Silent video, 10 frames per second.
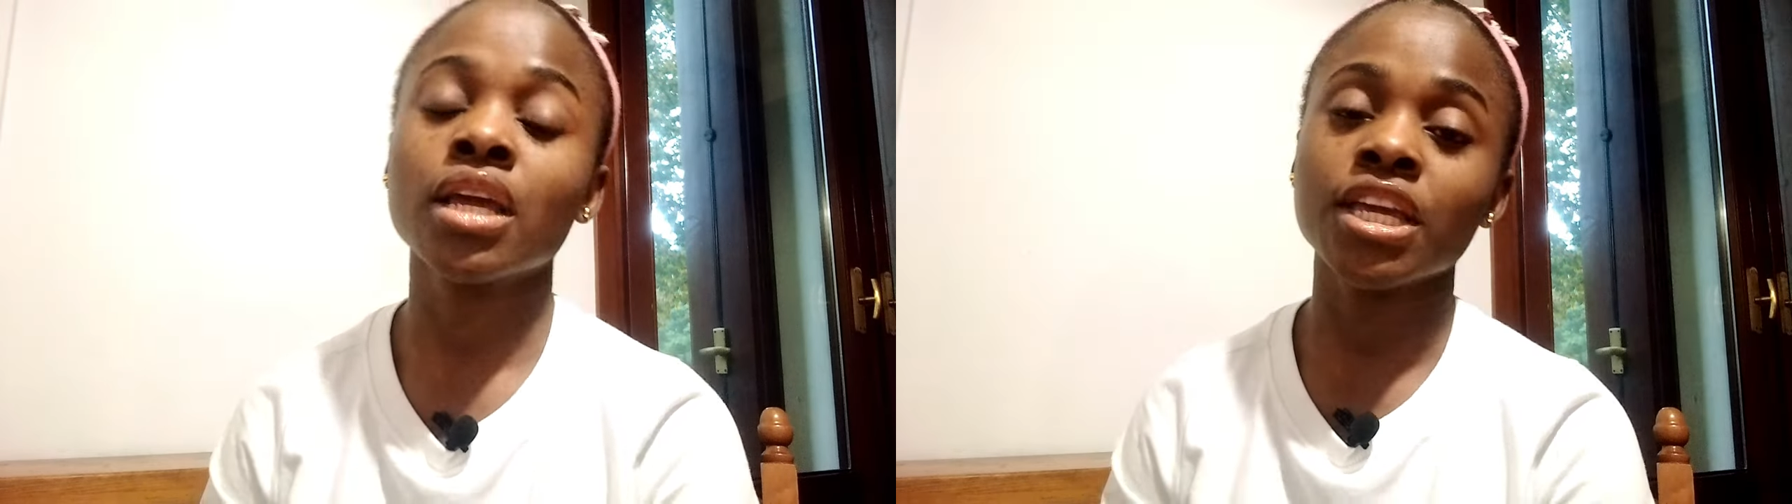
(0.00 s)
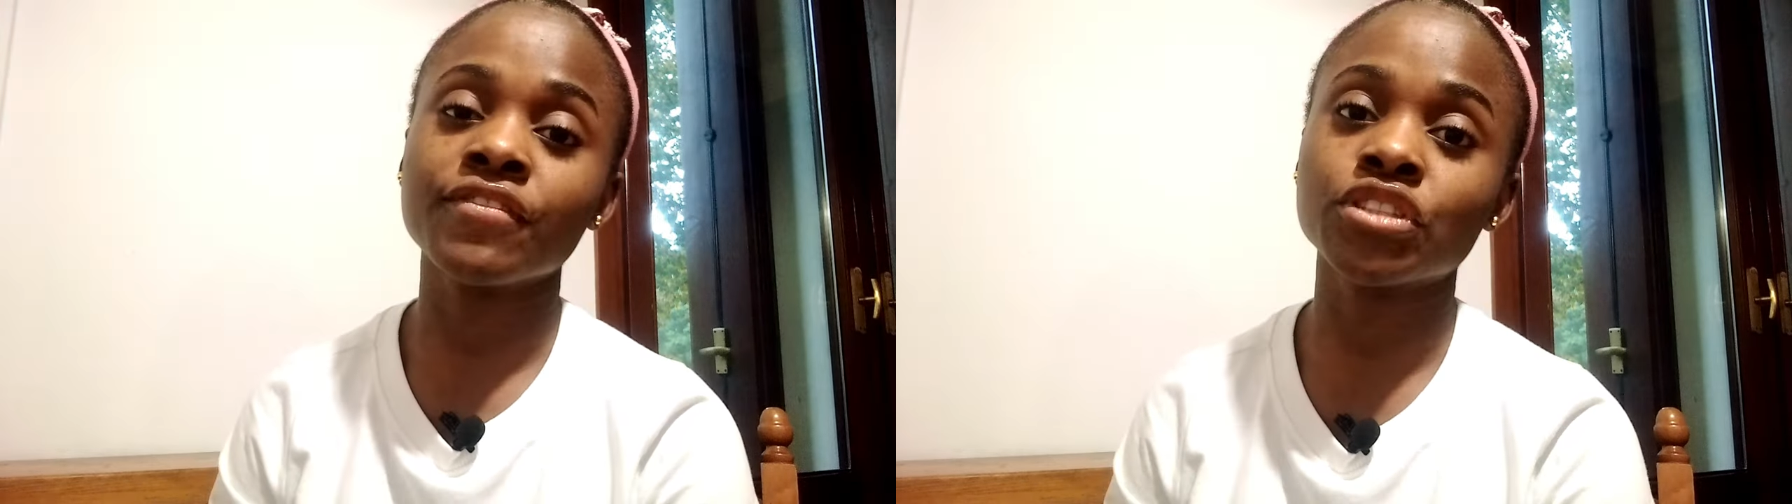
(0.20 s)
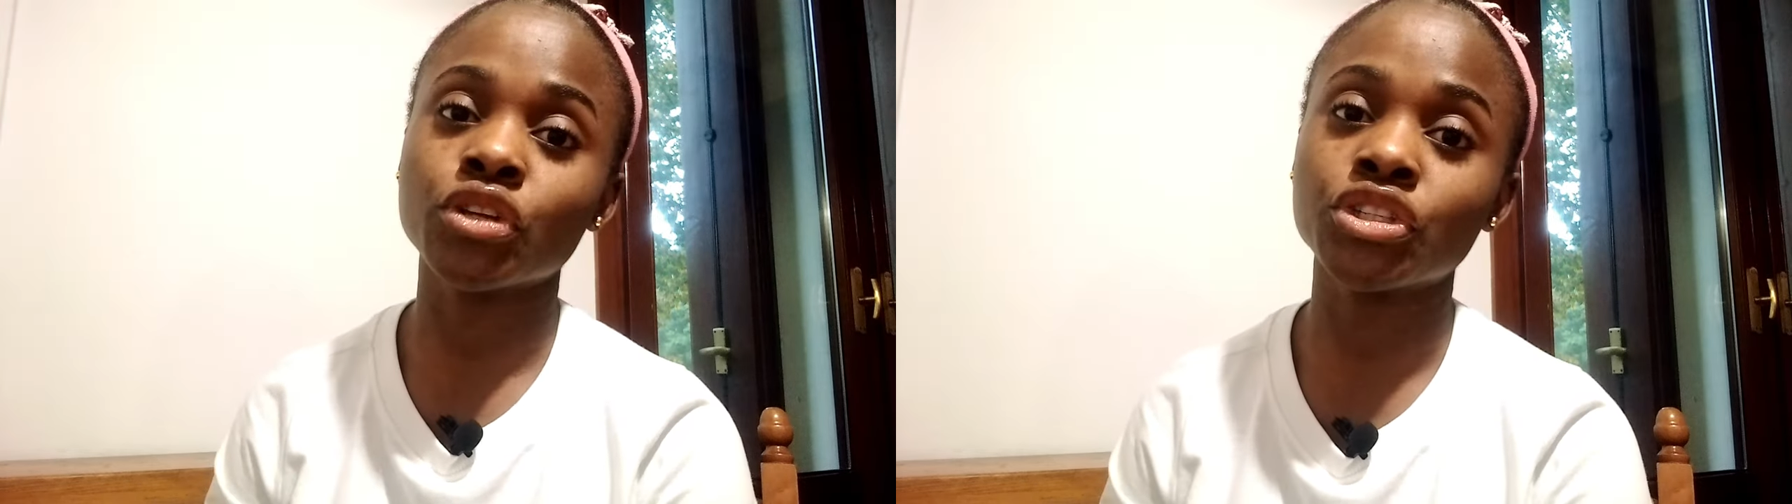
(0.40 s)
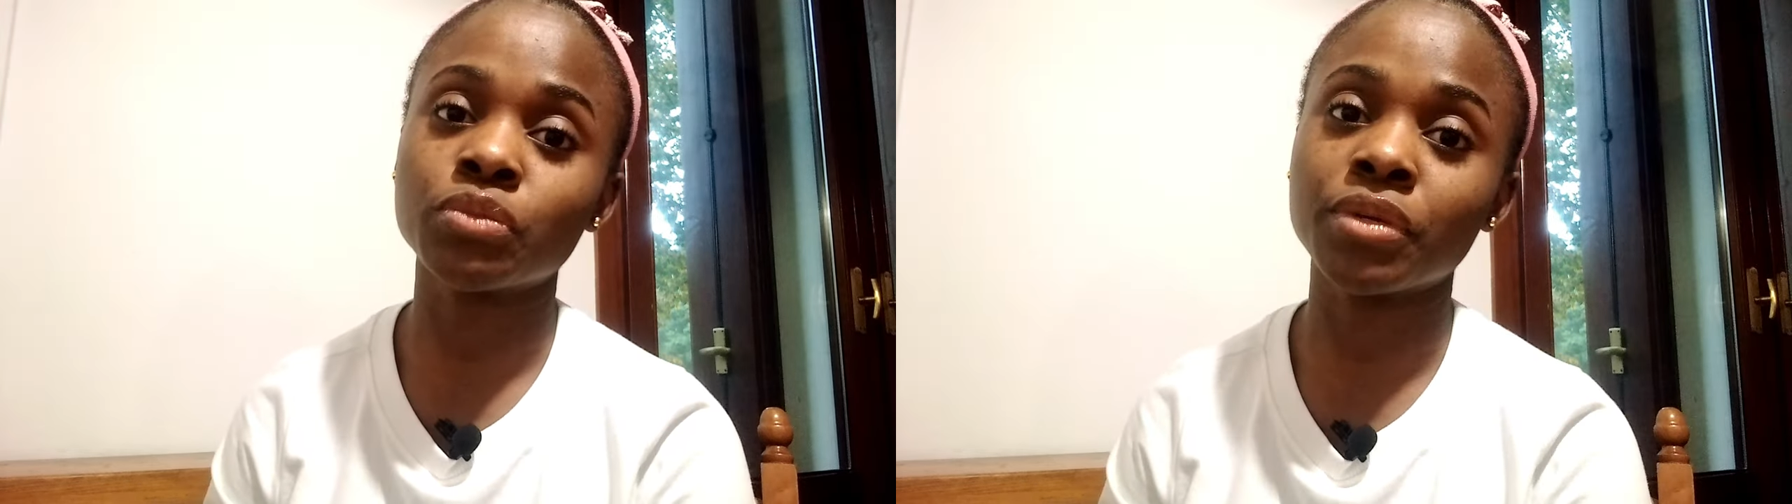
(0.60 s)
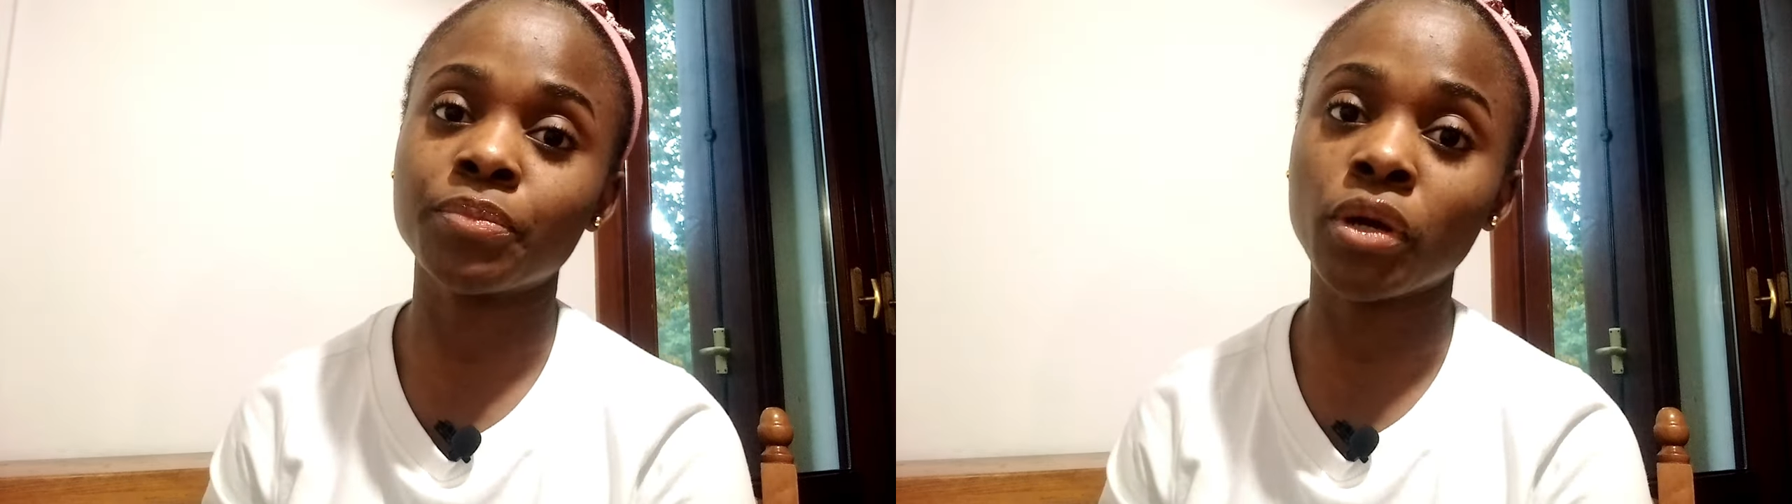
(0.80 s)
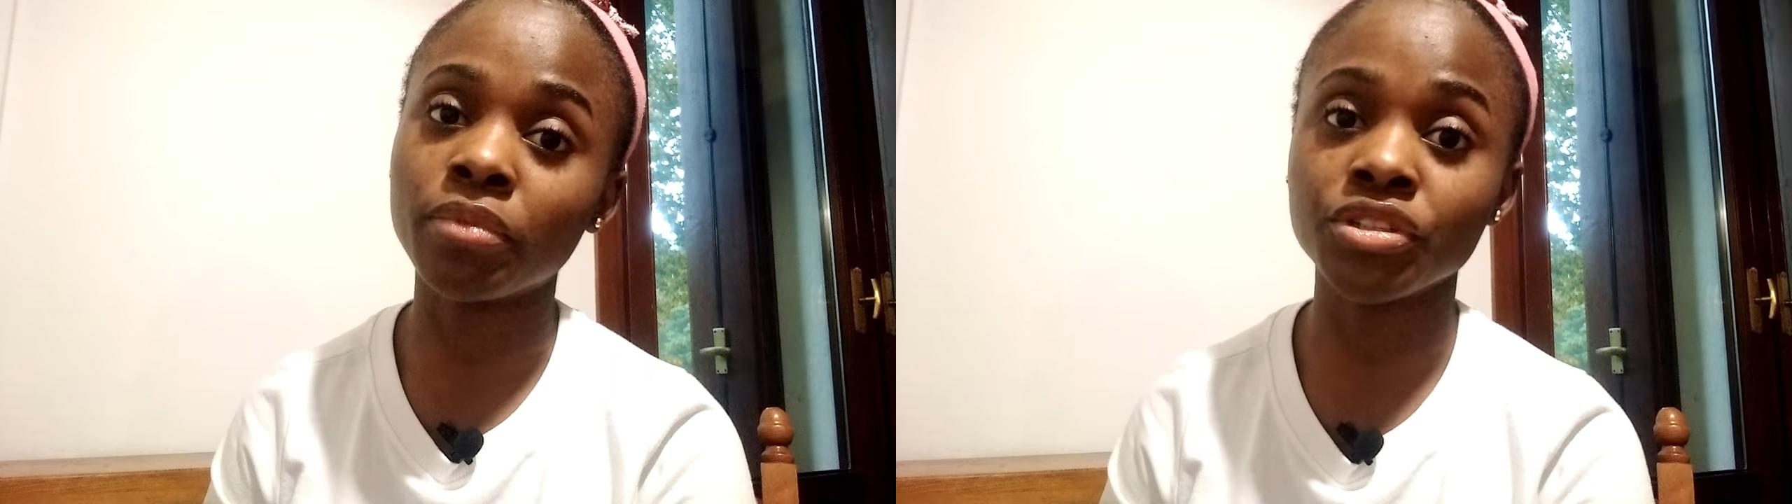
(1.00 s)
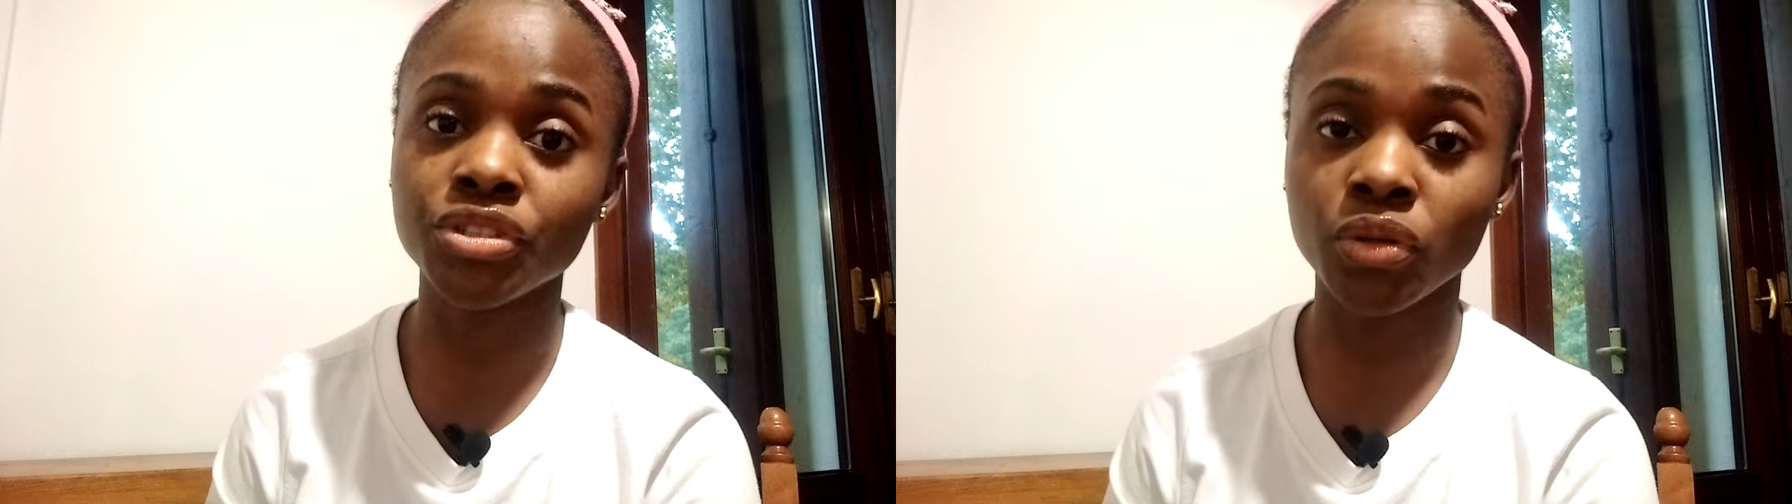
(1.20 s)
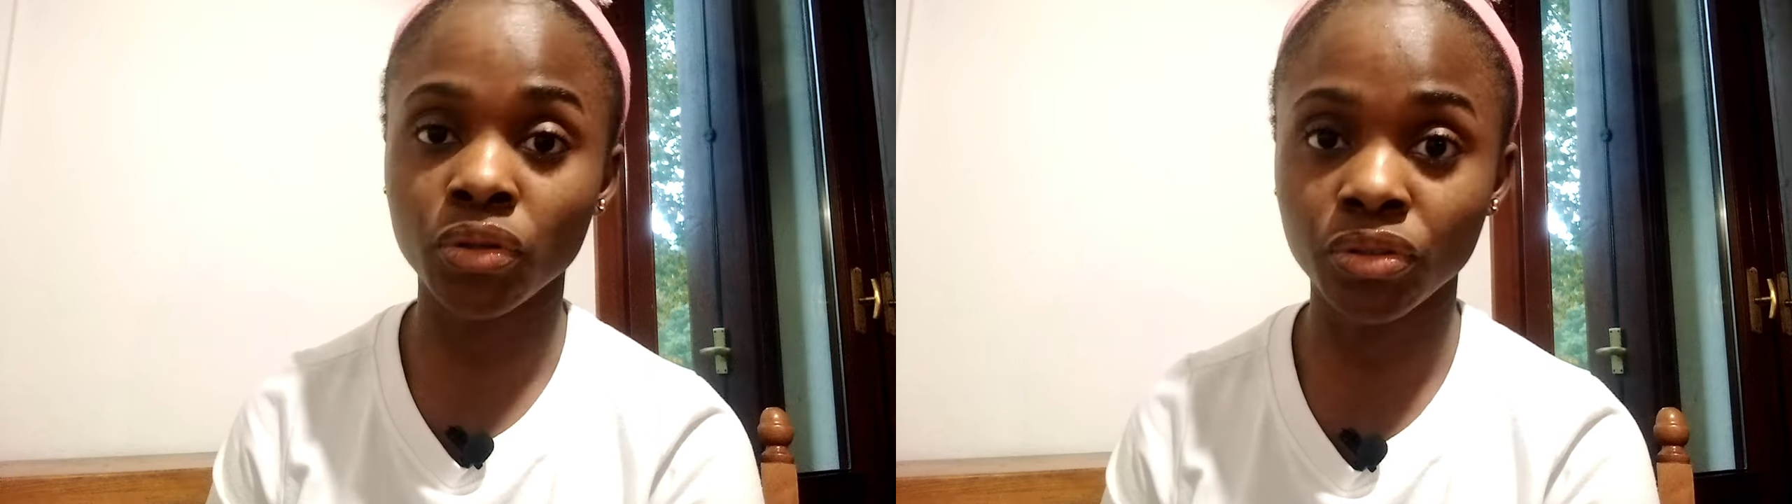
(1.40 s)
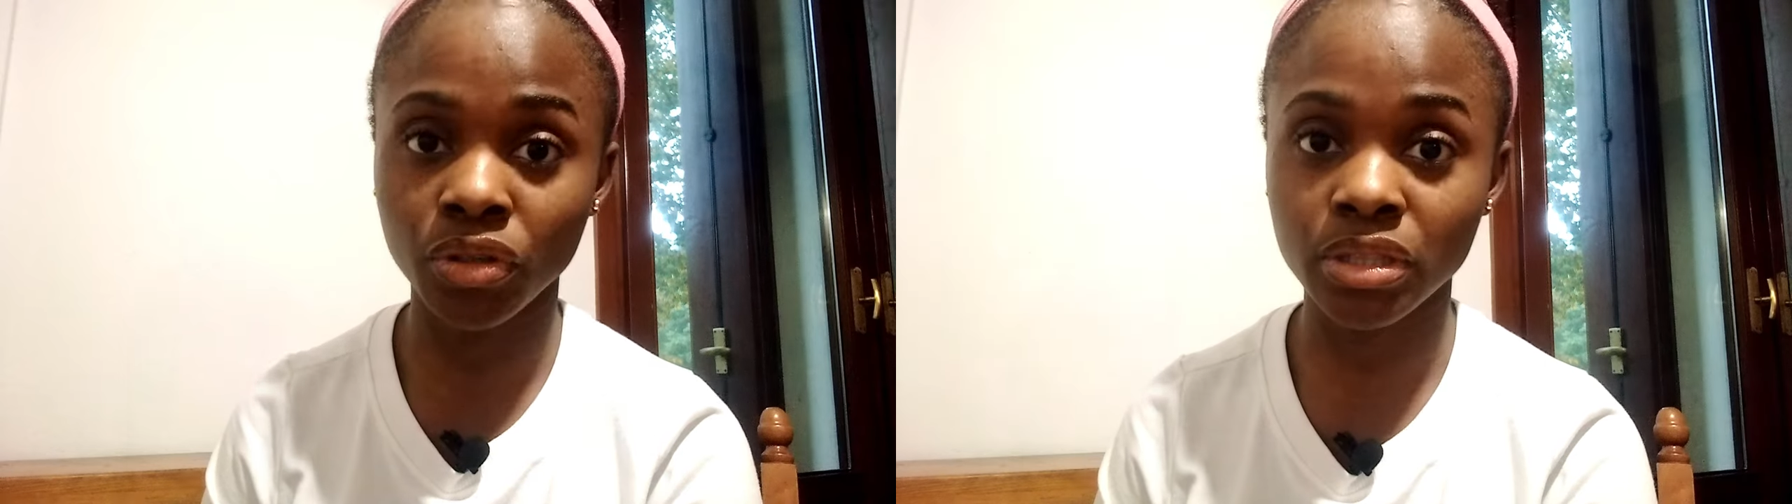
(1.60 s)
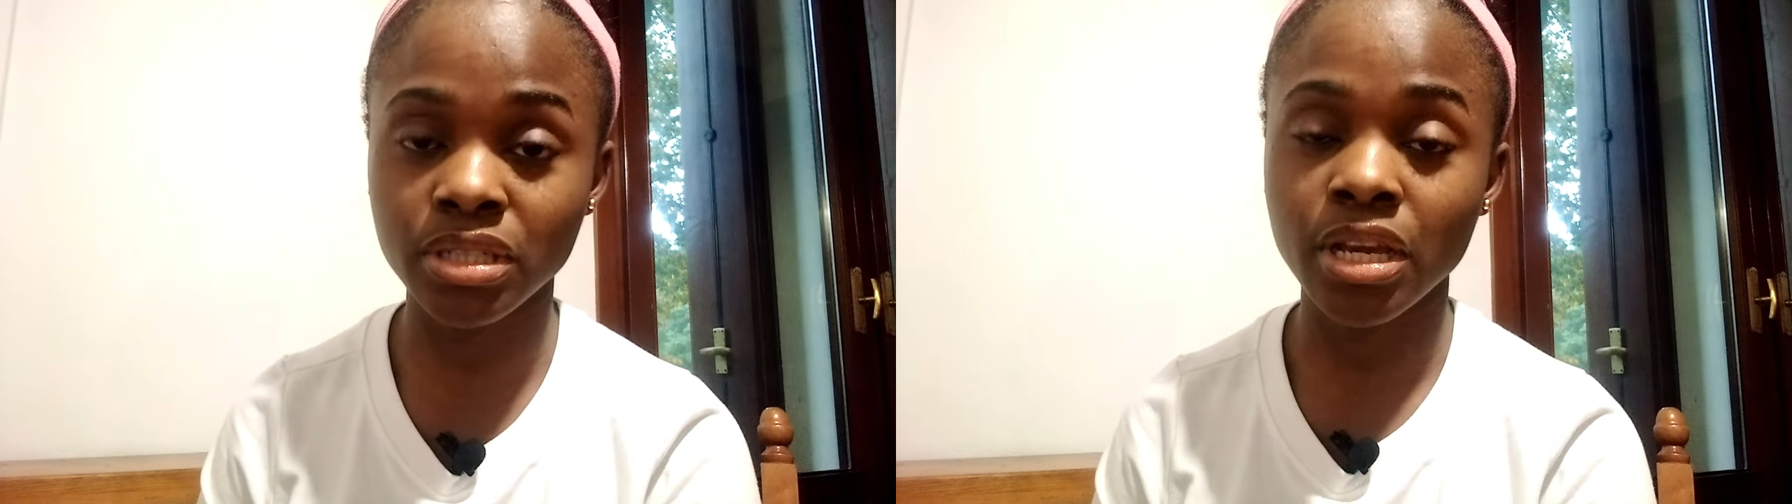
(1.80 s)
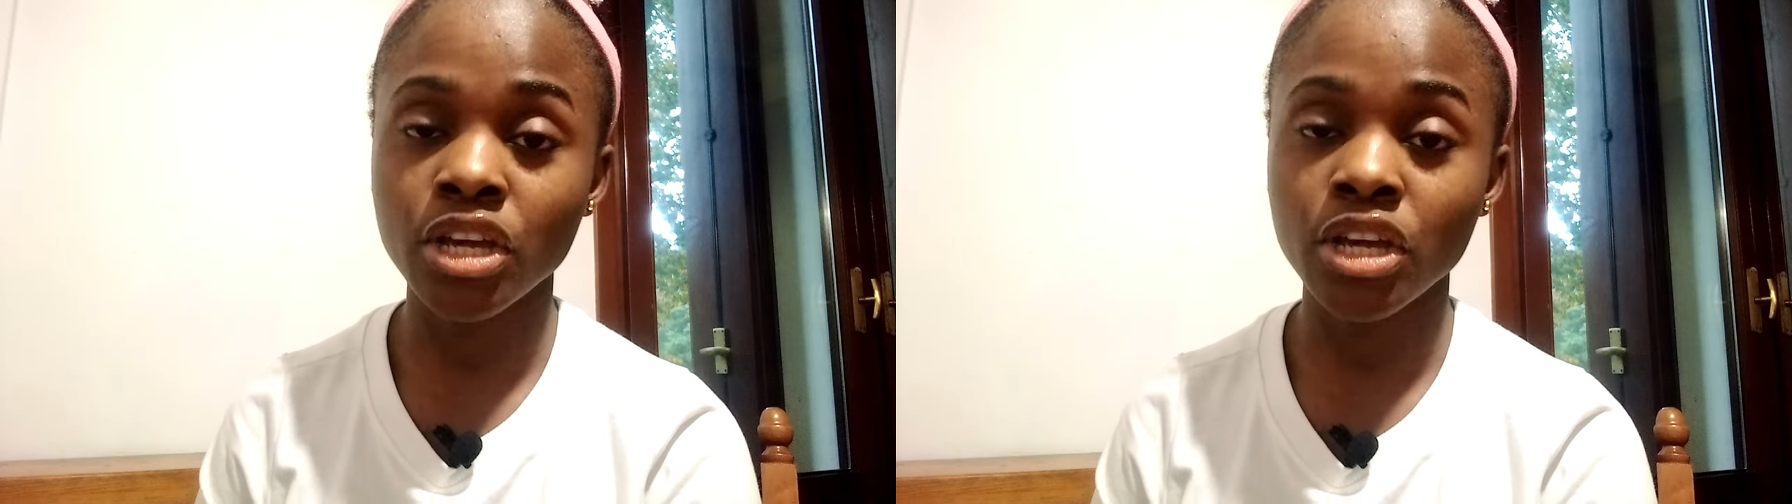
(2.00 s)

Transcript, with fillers: if it's going to be published or not.